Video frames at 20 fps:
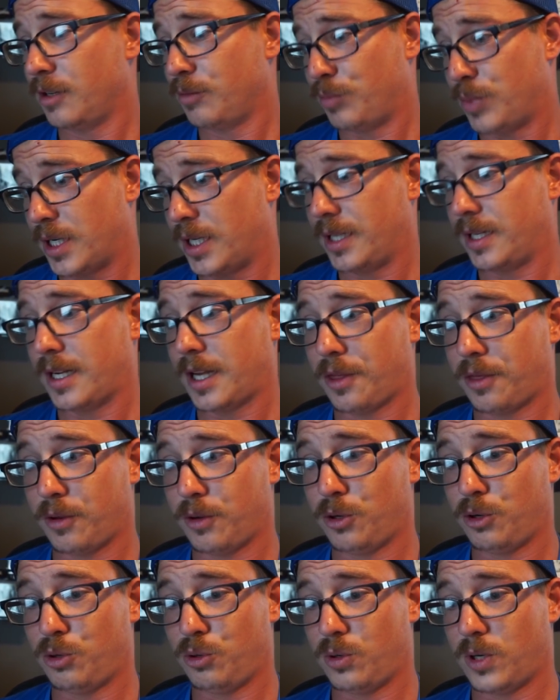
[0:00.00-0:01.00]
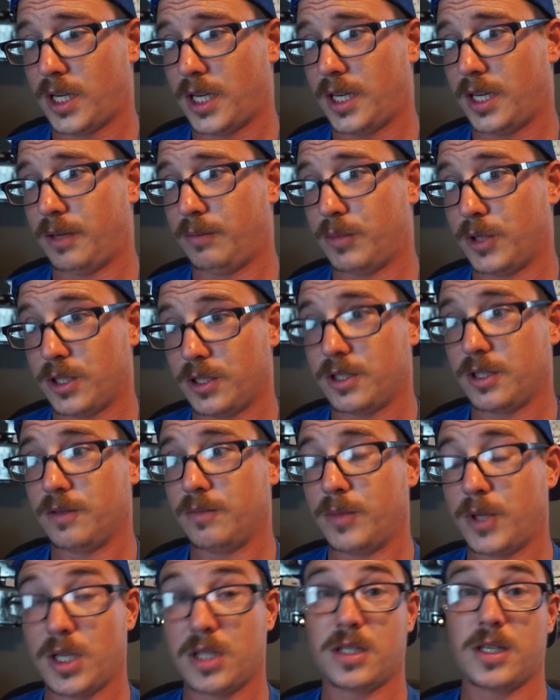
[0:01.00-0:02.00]
But I threw a bunch
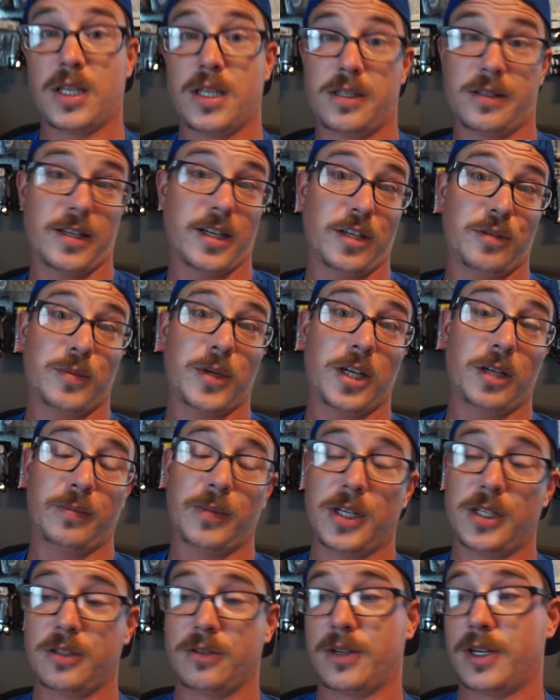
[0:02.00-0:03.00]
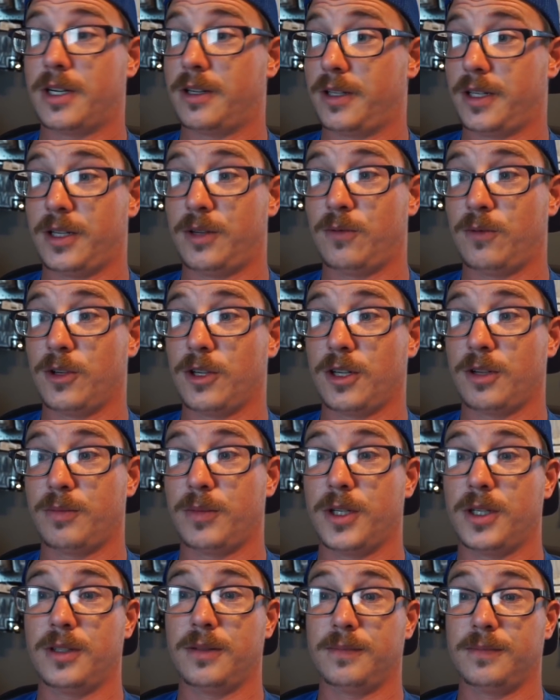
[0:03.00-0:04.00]
of muskie slash pike baits around. It didn't work,
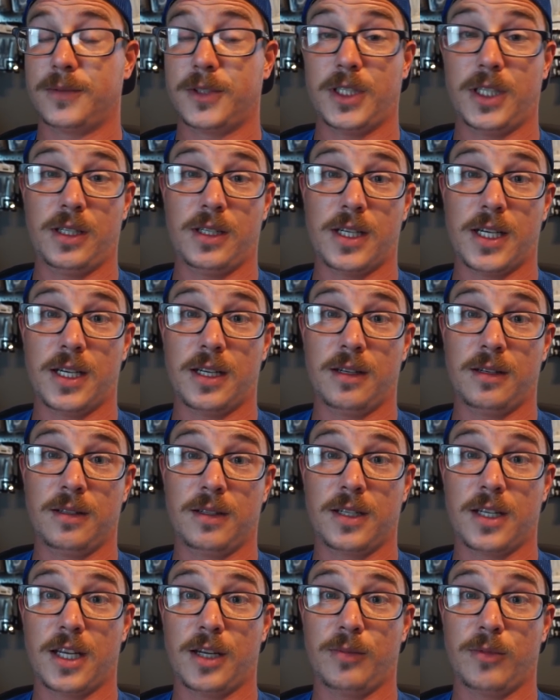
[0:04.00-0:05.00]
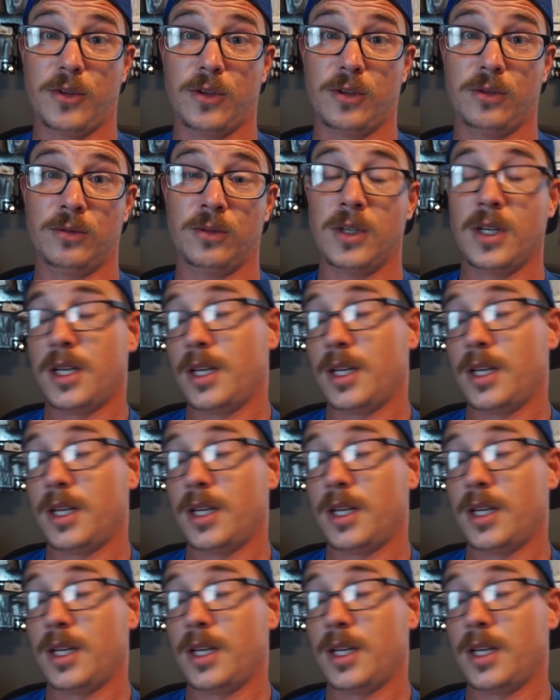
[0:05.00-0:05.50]
but C10 came through.